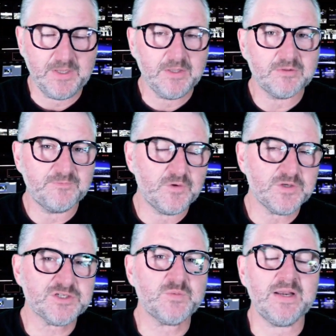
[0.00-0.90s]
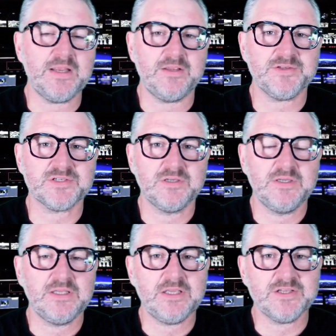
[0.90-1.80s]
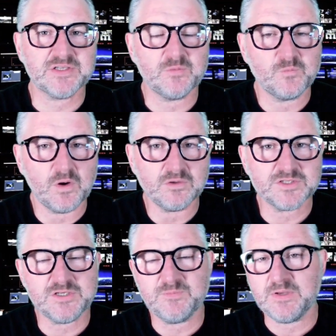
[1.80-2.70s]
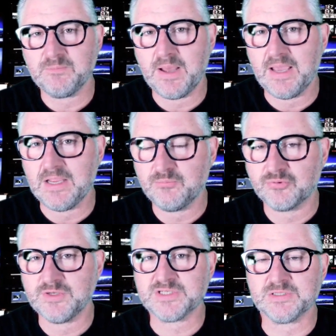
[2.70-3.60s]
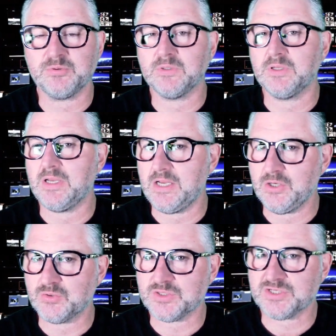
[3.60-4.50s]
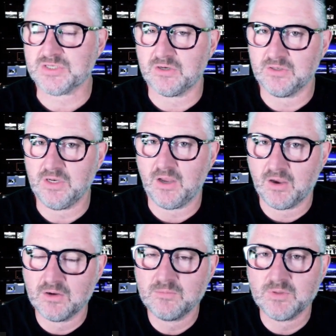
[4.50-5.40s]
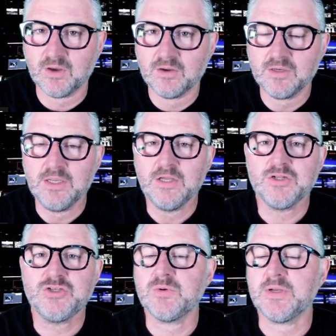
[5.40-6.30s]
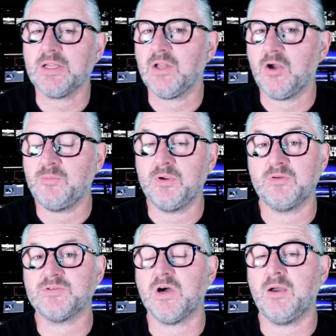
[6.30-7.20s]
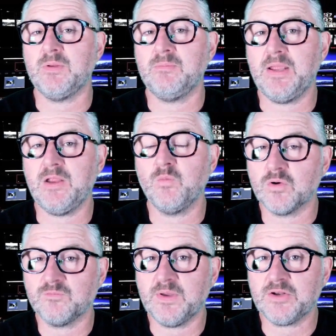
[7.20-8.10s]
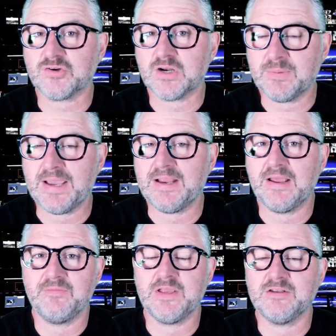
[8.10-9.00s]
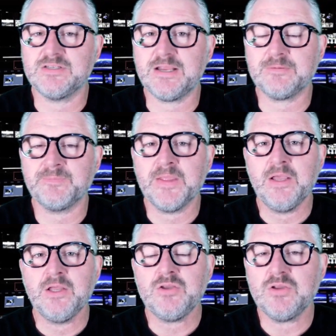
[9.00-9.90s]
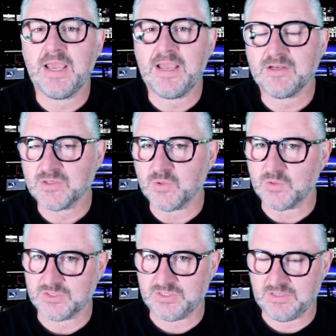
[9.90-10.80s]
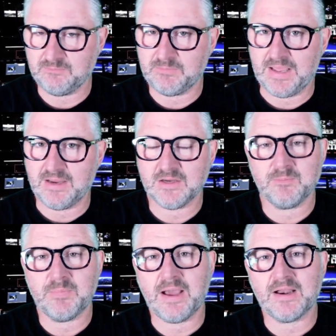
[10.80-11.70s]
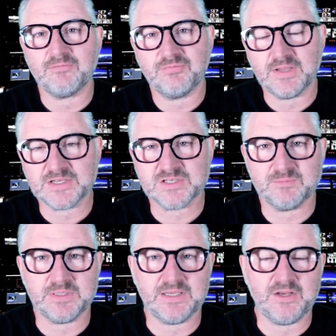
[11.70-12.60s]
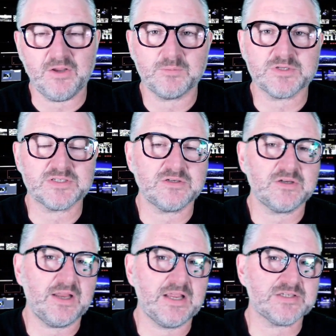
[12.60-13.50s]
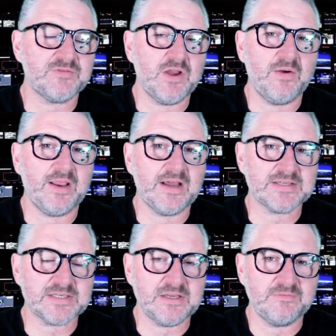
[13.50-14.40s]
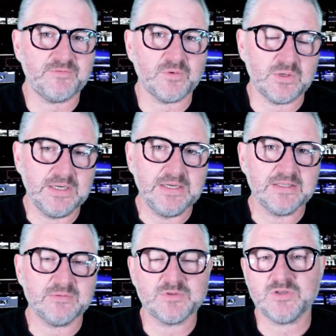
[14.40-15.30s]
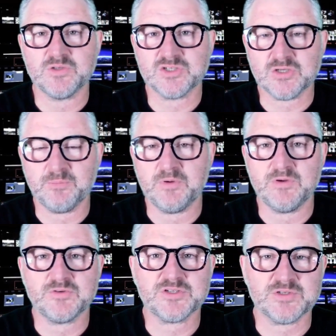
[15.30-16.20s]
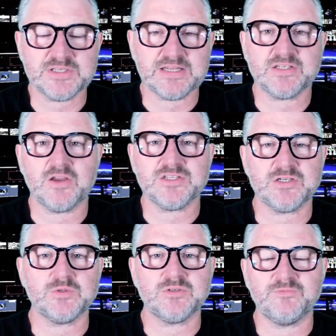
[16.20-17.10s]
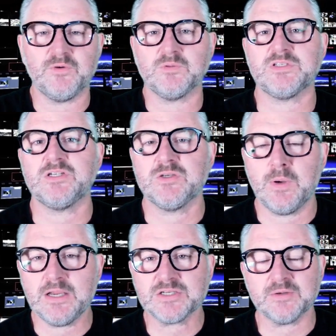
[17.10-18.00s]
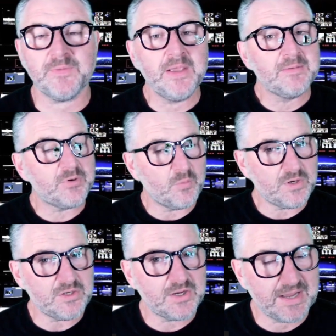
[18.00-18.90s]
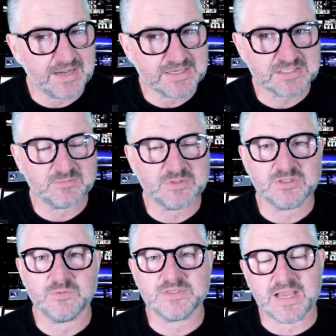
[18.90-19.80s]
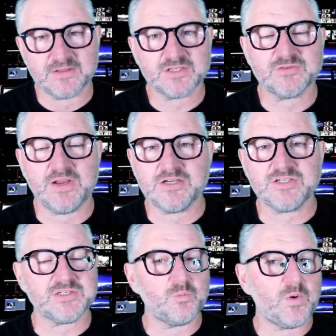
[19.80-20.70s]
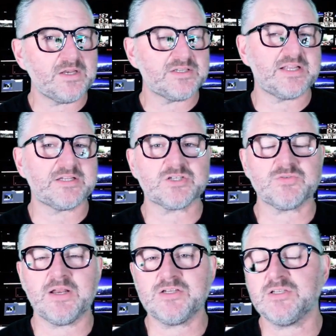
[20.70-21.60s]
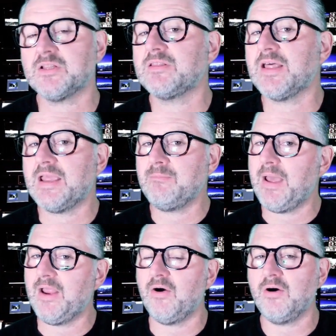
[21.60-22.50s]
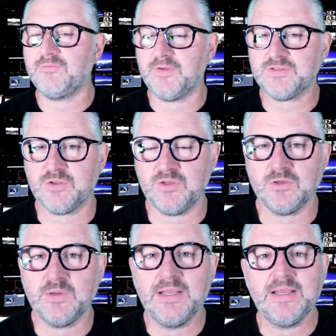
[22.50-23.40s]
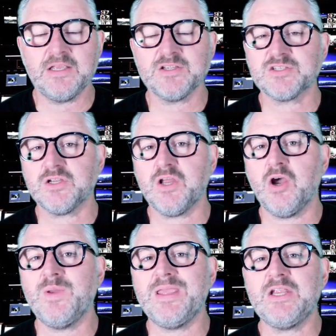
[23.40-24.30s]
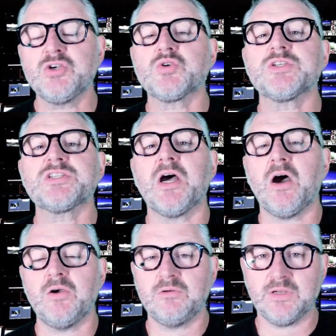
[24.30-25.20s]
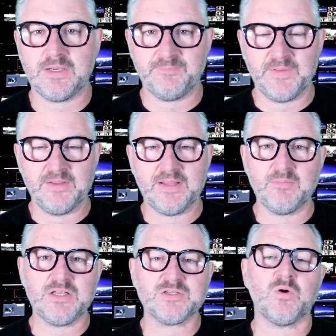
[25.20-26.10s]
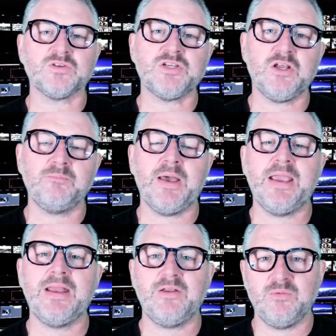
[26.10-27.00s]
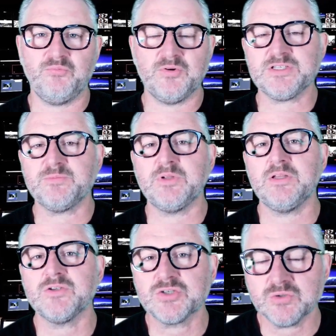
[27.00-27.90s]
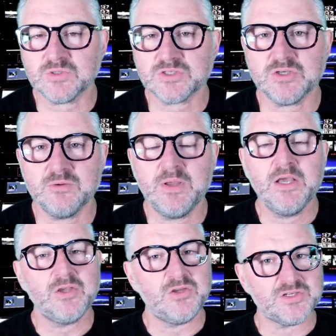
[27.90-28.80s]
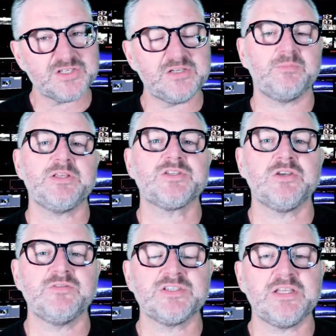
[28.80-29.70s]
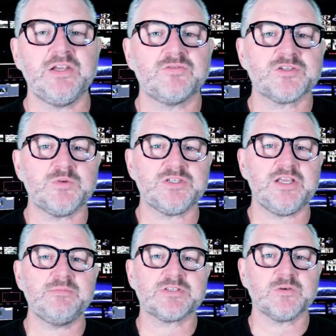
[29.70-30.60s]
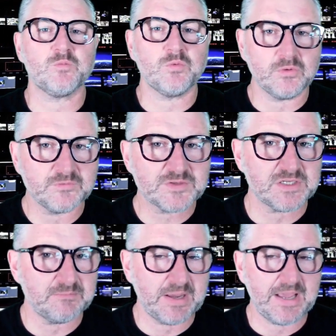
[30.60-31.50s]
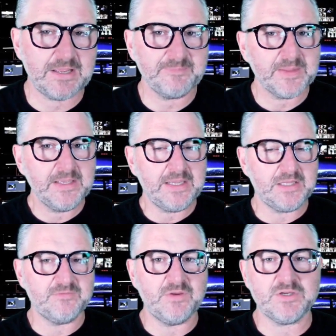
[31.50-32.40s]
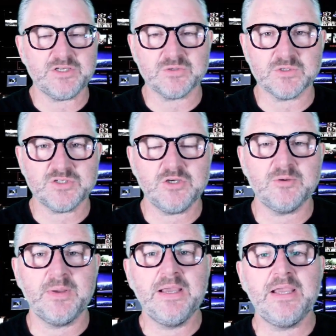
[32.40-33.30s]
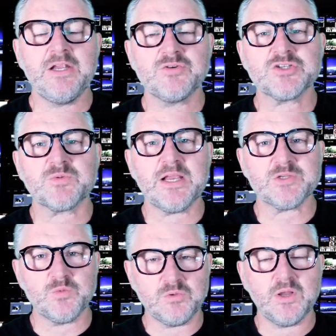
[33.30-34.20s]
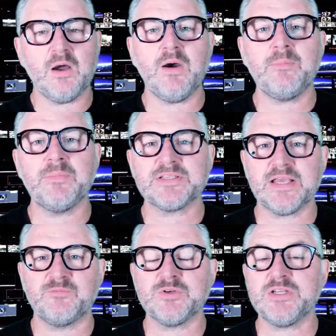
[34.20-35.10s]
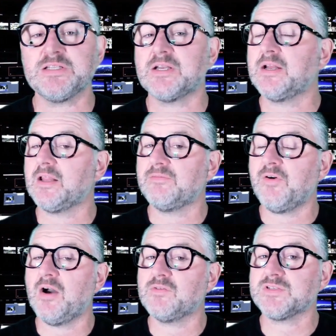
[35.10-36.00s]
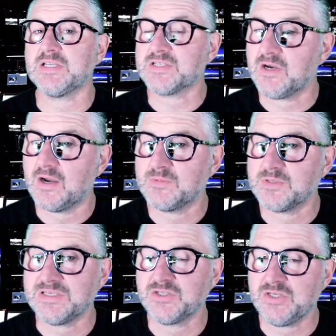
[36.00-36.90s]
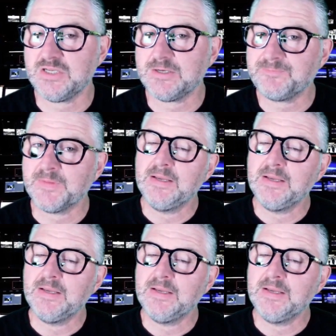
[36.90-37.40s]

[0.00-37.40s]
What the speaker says: The first one is that whilst you've been paying principal and interest on your home loan during a low period of time, and many would have been trying to pay down their debt, you can talk to your bank about flexibility options. It's not a case of going and asking for them to stop your interest, because that goes into a default situation. But what you can ask them to do is other strategies. And one such strategy that they may offer to you is to go interest only. That means whilst you don't pay down your principal in the short term, you just simply service the interest, which keeps the wolves at bay in the very short term. Interest rates will go up, as they've predicted, another 5 or 6 times this year.